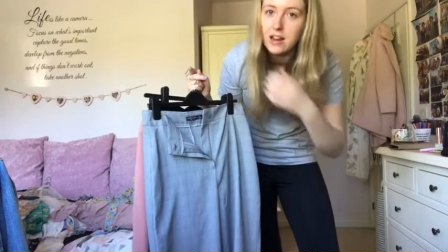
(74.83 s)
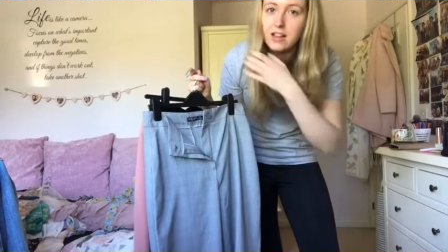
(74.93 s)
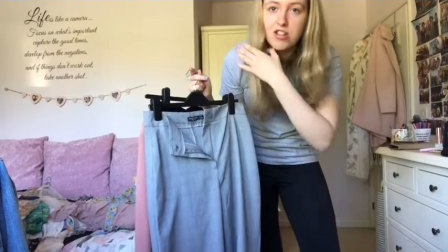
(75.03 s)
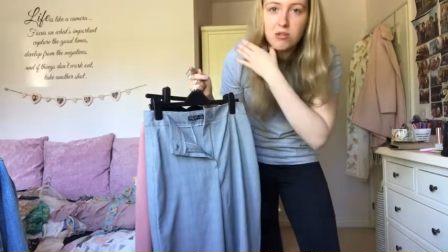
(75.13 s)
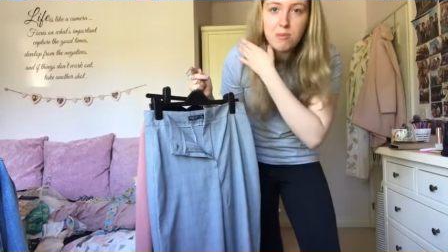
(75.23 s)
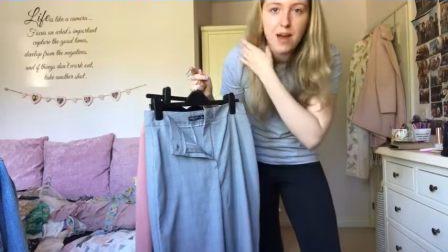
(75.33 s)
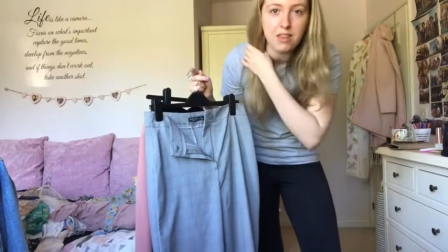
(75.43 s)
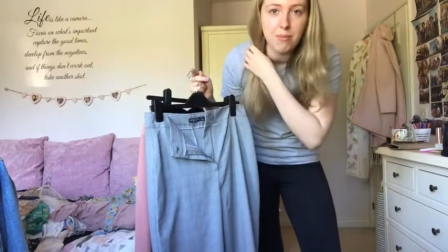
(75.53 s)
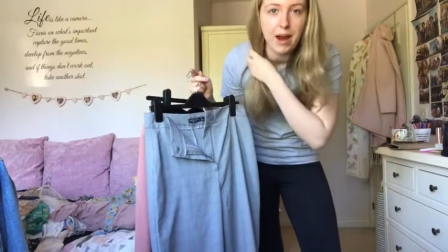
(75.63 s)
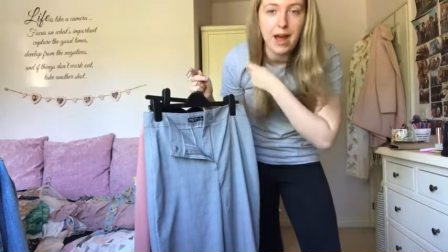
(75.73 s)
it suits me better
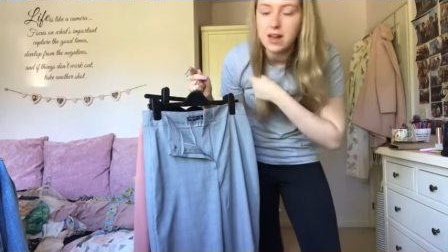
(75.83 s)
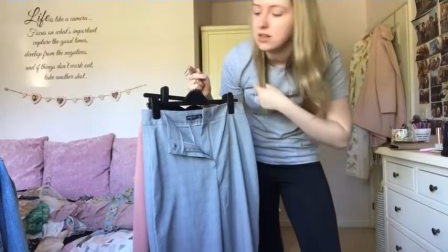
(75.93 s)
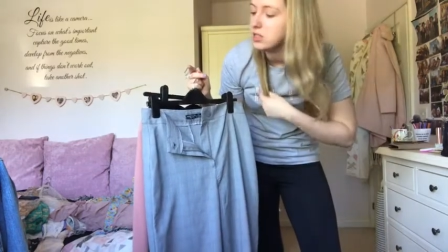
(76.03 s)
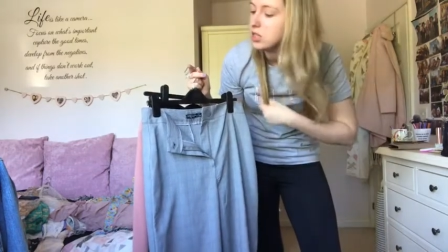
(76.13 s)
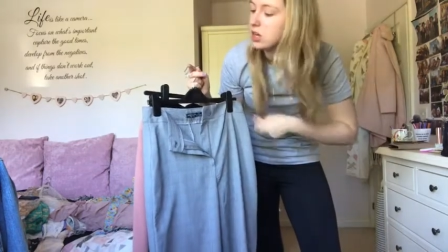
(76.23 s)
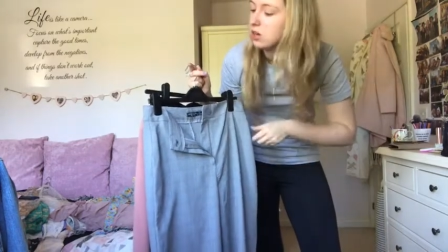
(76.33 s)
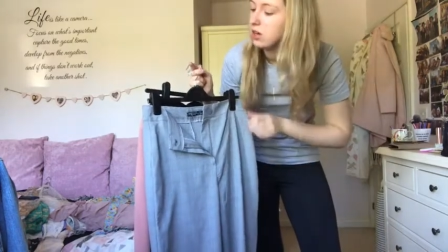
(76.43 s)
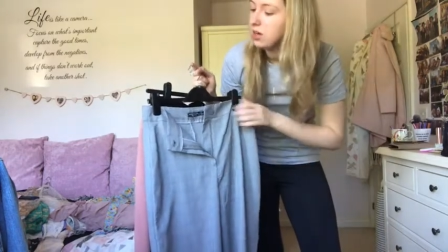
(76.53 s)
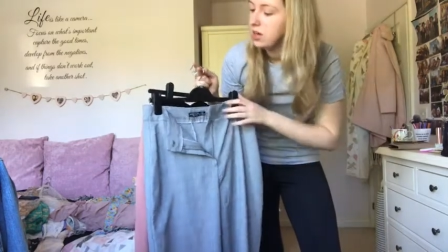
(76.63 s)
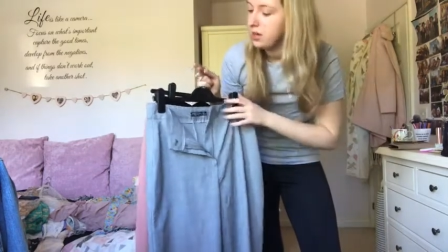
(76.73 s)
than black, so
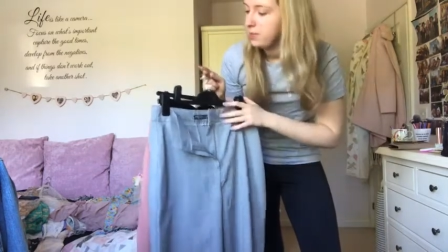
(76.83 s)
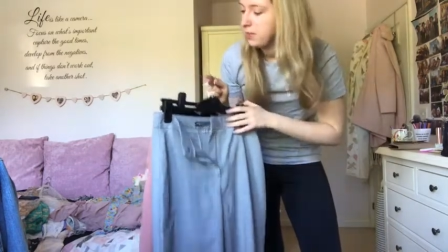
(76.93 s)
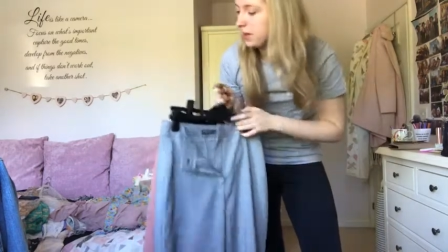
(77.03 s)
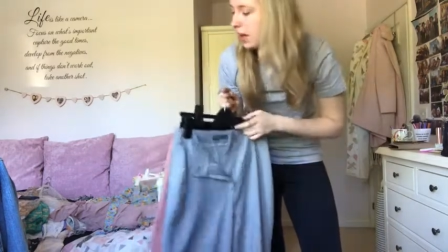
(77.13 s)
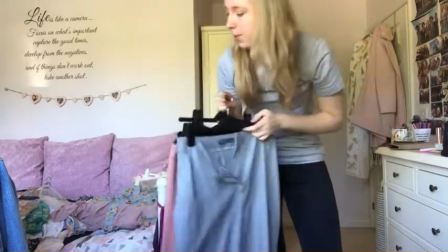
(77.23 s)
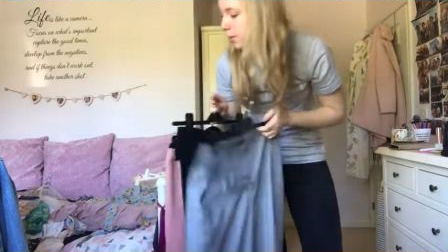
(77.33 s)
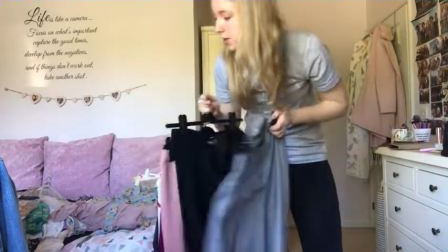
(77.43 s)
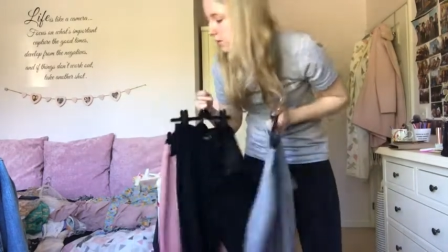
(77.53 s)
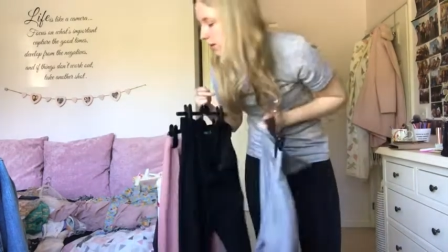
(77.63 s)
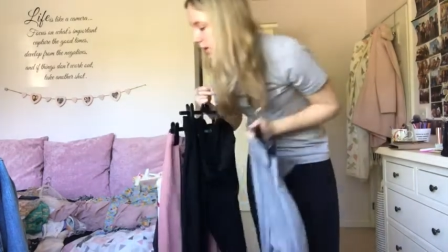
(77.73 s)
yeah, I'm
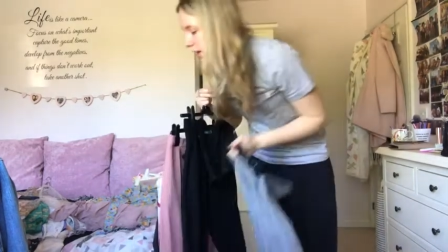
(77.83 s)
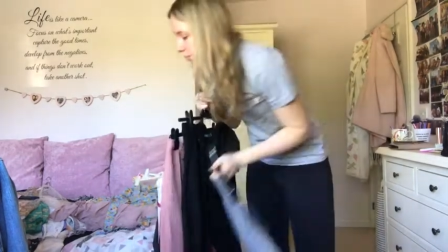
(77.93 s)
definitely going to keep